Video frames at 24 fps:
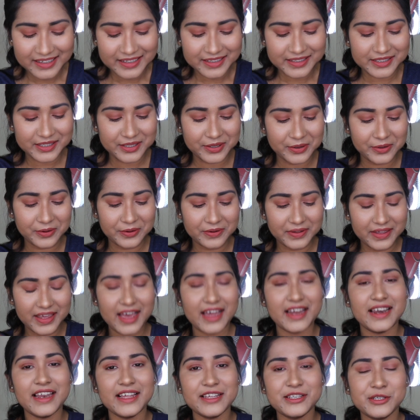So
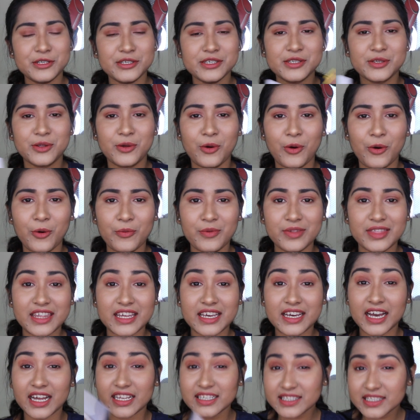yeah, let's just go with the
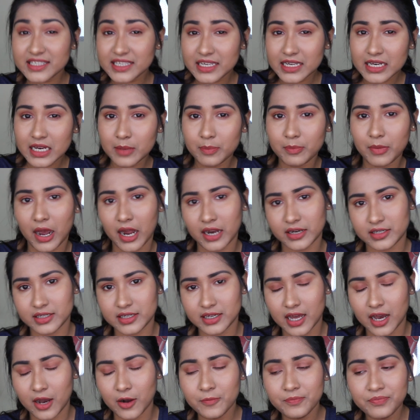concealer part
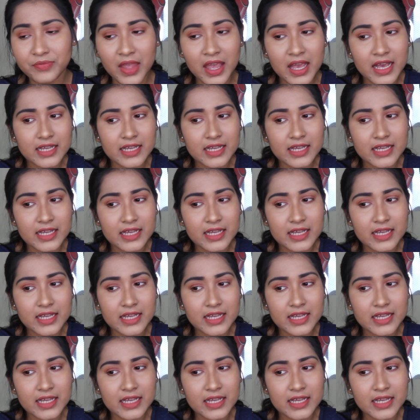now.